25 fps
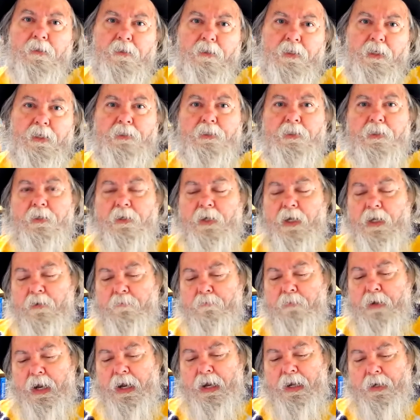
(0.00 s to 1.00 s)
That's kind of
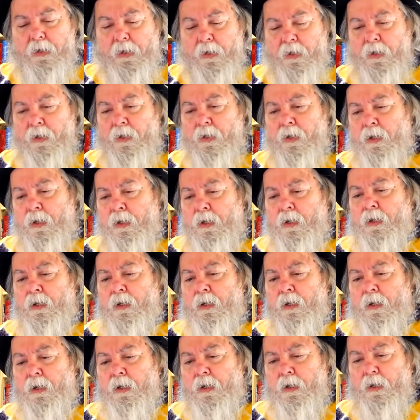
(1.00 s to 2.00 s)
bad.
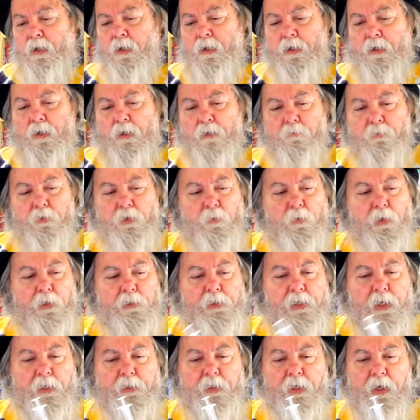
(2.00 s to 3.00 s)
We don't want
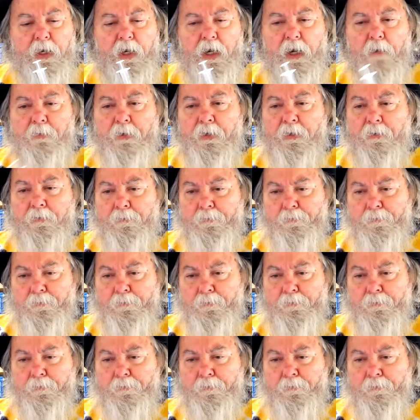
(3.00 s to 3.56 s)
that to happen.